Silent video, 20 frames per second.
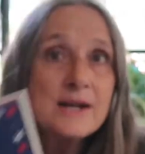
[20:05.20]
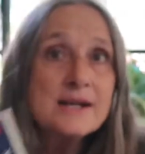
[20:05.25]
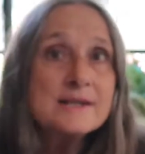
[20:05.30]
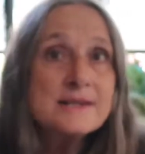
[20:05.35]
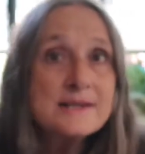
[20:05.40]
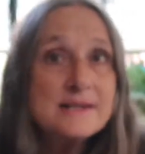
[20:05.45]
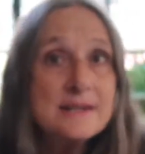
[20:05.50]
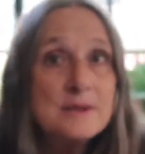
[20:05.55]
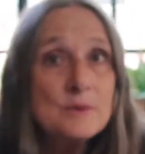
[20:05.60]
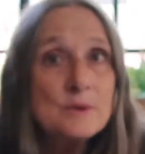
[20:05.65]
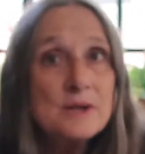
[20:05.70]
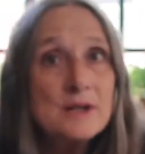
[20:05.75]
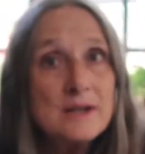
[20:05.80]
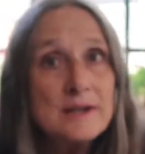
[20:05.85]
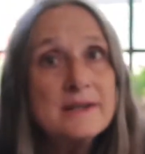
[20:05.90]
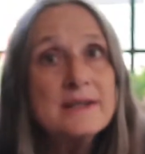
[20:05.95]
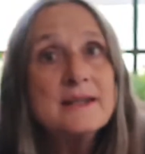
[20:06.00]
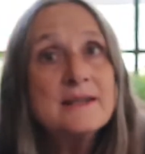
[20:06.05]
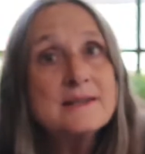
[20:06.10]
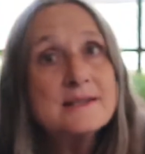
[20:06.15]
I see what
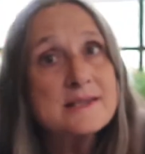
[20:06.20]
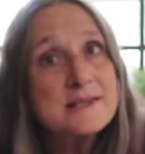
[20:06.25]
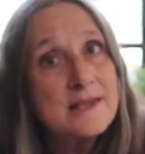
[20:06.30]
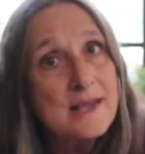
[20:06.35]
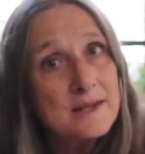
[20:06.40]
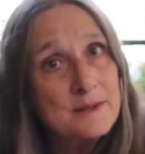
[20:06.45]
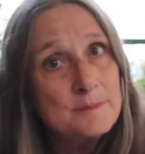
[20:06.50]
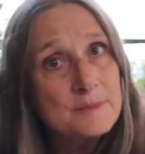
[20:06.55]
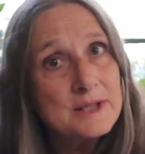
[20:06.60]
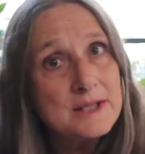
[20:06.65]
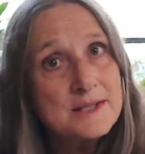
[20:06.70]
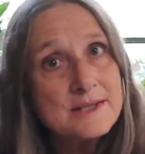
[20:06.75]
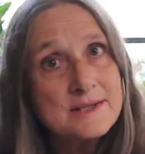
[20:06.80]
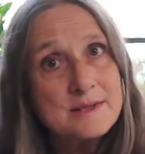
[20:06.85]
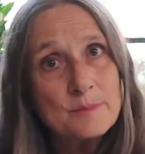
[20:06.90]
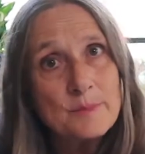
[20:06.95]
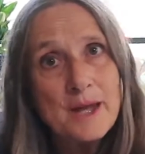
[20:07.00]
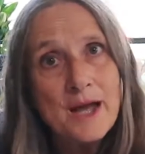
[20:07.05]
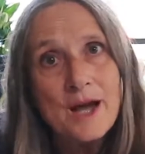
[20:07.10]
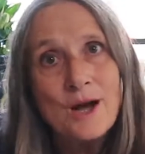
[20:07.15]
all the excitement
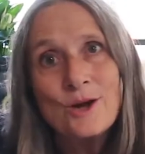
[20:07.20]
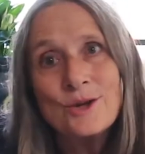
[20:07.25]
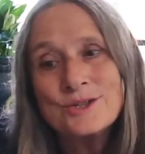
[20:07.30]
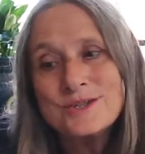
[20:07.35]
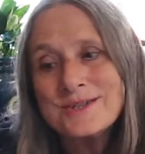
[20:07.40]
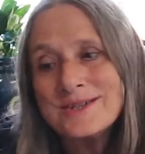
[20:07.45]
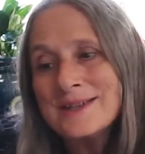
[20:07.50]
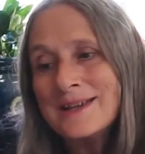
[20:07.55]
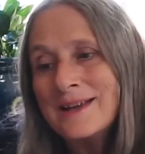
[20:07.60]
is about.